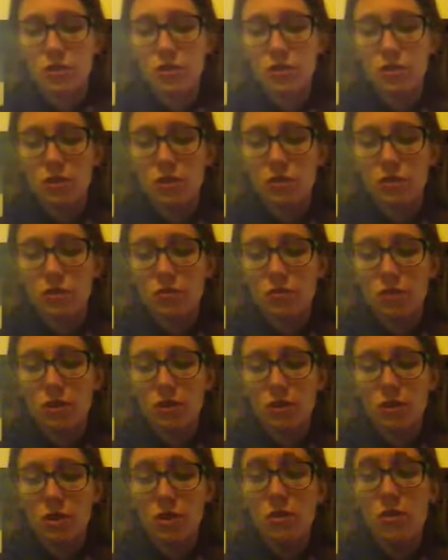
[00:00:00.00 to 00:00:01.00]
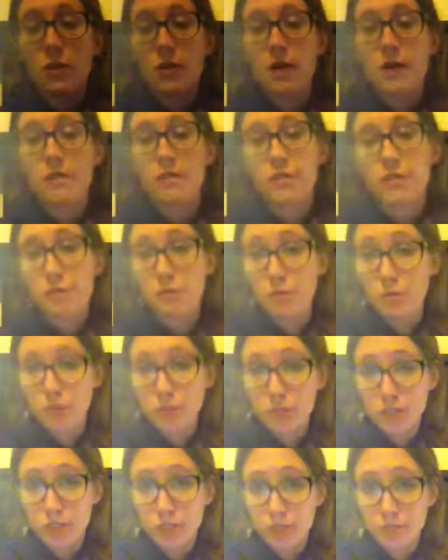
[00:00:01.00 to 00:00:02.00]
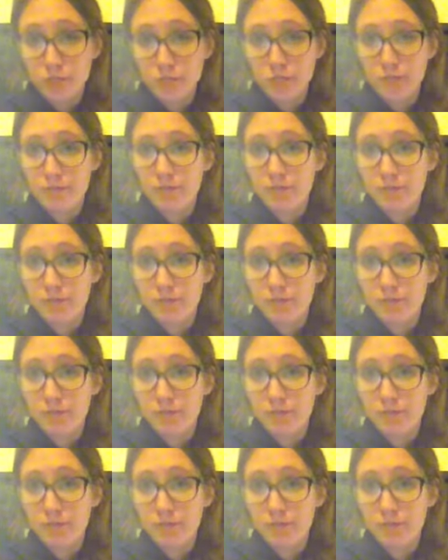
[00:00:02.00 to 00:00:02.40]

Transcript: a new start, or however you wish to